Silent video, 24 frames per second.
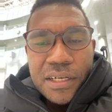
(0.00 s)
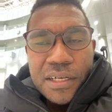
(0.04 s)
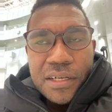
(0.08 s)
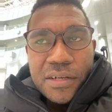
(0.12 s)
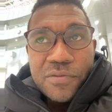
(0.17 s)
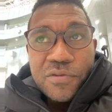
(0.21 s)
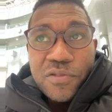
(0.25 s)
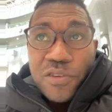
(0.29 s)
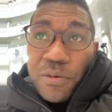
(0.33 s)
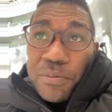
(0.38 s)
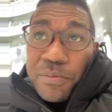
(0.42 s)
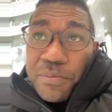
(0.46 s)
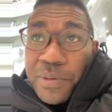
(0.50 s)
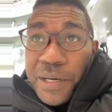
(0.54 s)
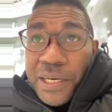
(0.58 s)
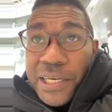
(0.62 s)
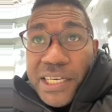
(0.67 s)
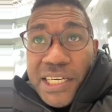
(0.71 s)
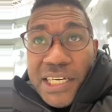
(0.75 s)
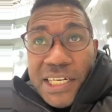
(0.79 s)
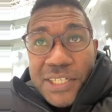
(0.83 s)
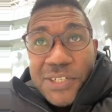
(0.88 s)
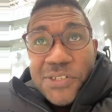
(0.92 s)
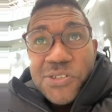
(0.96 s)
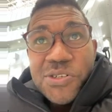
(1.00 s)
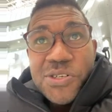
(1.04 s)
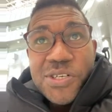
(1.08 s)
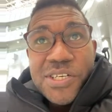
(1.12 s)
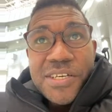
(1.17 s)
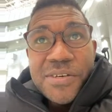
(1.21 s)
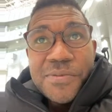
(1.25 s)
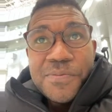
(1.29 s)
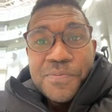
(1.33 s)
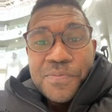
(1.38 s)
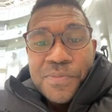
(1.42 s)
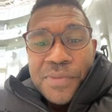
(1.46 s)
from my country,
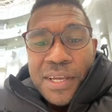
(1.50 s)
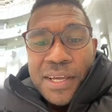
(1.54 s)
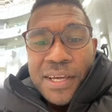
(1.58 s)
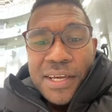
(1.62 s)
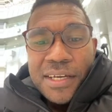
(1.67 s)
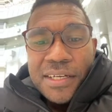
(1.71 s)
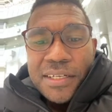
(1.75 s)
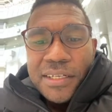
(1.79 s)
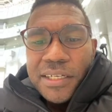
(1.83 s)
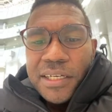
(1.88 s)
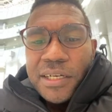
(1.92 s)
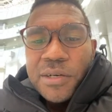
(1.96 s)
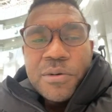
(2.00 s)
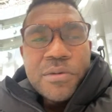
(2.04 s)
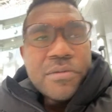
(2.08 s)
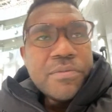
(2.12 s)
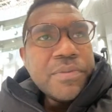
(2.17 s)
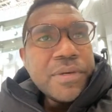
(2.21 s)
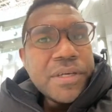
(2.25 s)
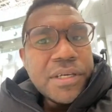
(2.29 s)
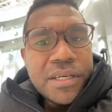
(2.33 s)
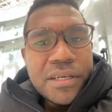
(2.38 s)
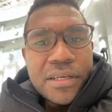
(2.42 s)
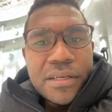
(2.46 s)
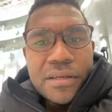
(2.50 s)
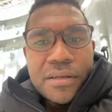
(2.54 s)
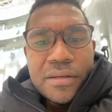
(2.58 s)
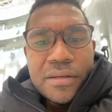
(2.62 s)
that would be